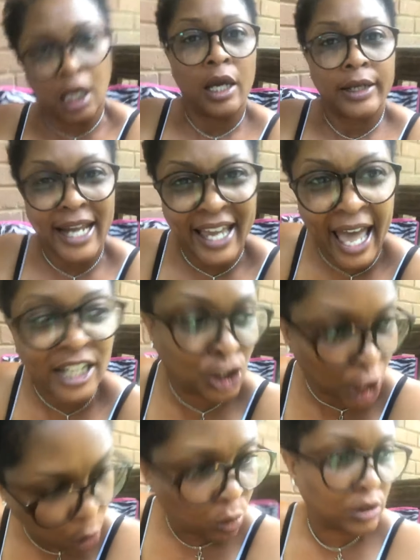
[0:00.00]
They got
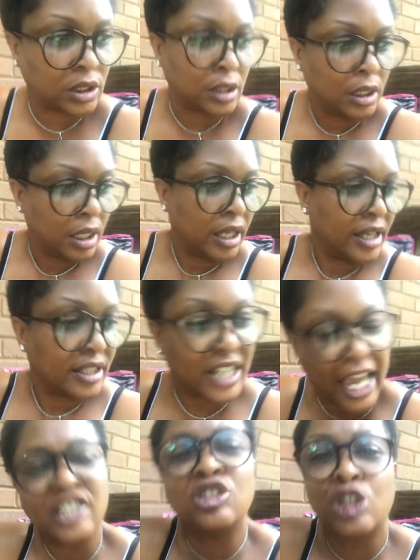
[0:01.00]
jokes.
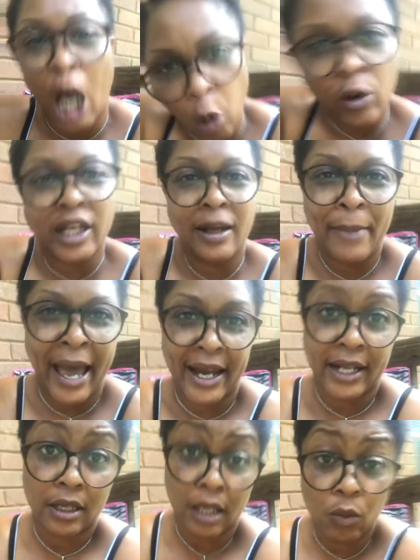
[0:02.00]
They joking about
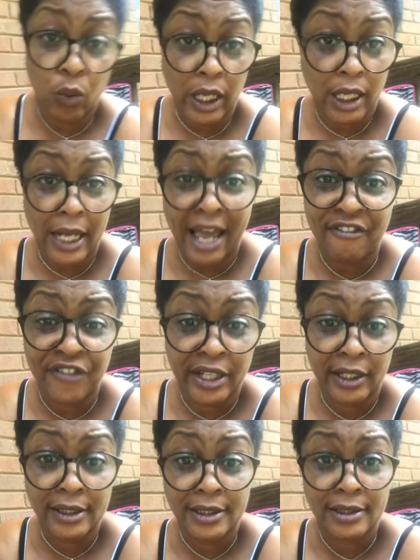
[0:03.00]
it. And we in our feelings.